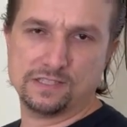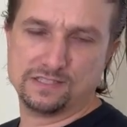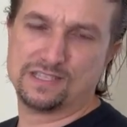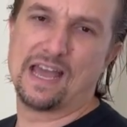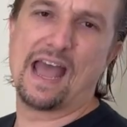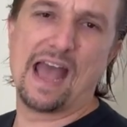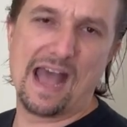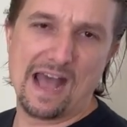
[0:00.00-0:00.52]

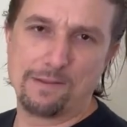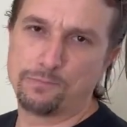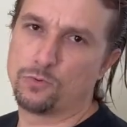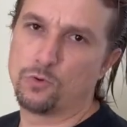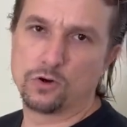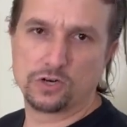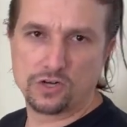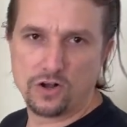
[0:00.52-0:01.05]
the app
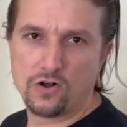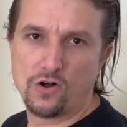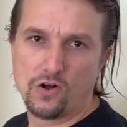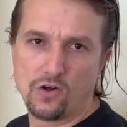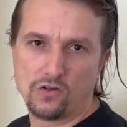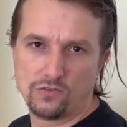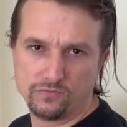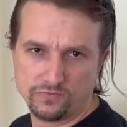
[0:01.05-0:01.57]
or
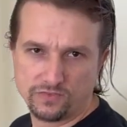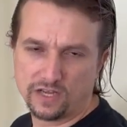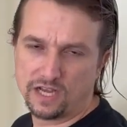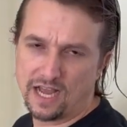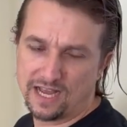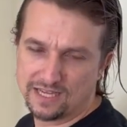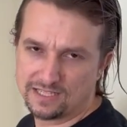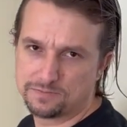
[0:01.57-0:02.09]
call the
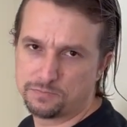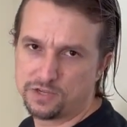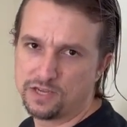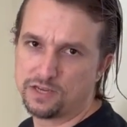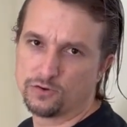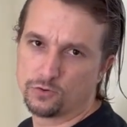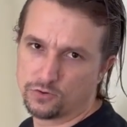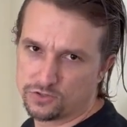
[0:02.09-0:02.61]
ISP
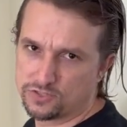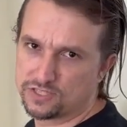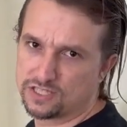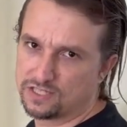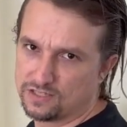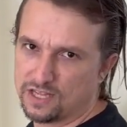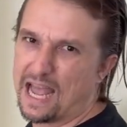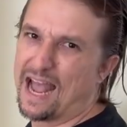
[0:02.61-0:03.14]
in order
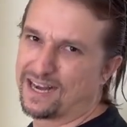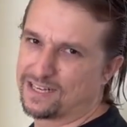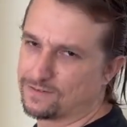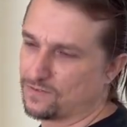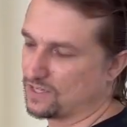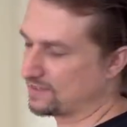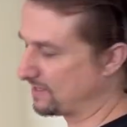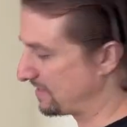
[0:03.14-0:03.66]
to
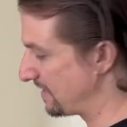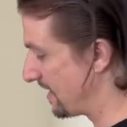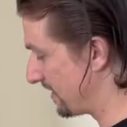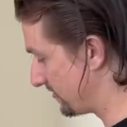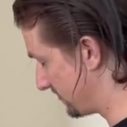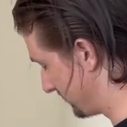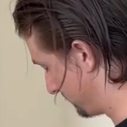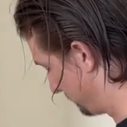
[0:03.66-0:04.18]
activate the
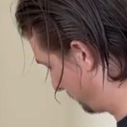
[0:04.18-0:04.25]
connection.